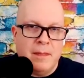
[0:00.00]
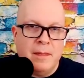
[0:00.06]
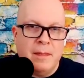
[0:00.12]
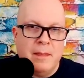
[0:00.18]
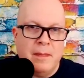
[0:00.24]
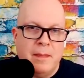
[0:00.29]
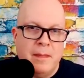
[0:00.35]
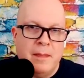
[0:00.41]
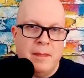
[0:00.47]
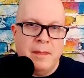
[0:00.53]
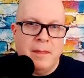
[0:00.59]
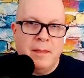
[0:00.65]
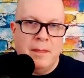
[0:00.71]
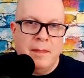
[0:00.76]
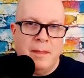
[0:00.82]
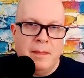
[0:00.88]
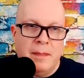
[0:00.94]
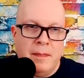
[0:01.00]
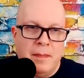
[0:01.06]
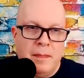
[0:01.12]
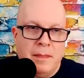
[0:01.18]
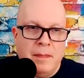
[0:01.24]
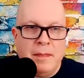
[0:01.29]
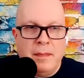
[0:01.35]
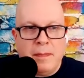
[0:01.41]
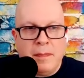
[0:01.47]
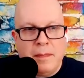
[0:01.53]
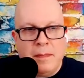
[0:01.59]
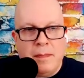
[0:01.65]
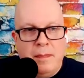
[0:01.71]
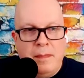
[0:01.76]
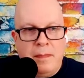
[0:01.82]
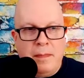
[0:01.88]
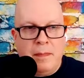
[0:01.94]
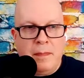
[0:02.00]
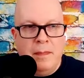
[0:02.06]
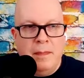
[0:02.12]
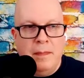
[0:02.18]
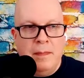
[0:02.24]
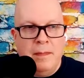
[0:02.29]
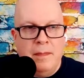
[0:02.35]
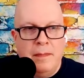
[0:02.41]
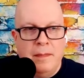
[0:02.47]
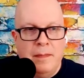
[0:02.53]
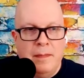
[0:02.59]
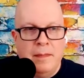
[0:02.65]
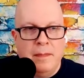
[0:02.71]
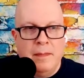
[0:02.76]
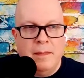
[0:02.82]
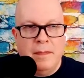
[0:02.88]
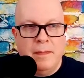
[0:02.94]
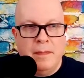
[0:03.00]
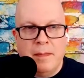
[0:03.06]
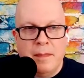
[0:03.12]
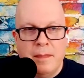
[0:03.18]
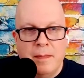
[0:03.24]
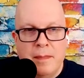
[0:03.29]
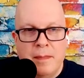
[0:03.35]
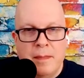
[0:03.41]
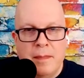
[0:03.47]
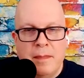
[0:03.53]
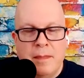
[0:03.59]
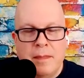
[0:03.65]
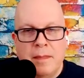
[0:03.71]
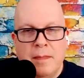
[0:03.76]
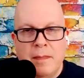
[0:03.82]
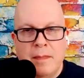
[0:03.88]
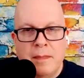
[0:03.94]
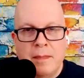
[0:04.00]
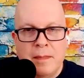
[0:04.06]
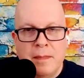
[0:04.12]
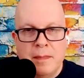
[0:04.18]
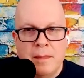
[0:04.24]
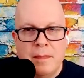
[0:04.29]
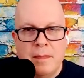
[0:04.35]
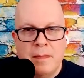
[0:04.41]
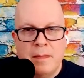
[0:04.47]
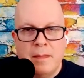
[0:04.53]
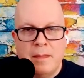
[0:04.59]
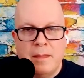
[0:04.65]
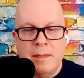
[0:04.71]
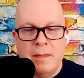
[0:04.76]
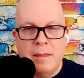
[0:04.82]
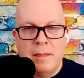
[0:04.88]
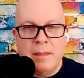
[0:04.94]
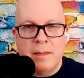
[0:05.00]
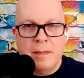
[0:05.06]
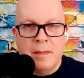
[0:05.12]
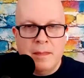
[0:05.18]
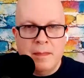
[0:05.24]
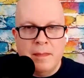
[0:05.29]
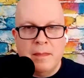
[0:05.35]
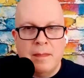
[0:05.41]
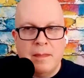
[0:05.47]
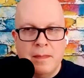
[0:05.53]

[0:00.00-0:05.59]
No words are spoken by the person on screen.